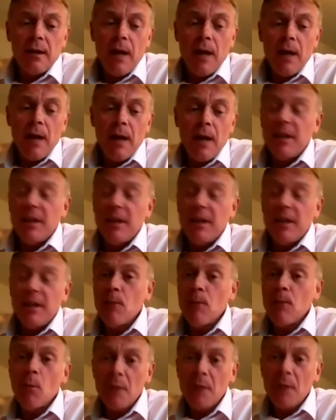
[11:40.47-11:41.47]
I became a
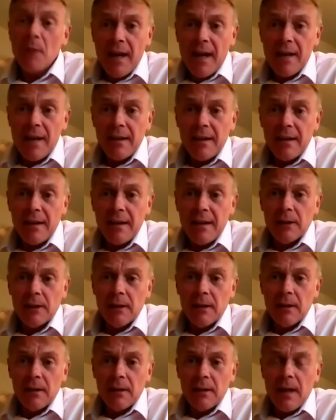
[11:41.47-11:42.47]
womanizer.
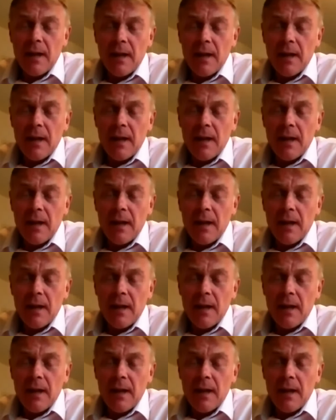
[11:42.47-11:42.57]
I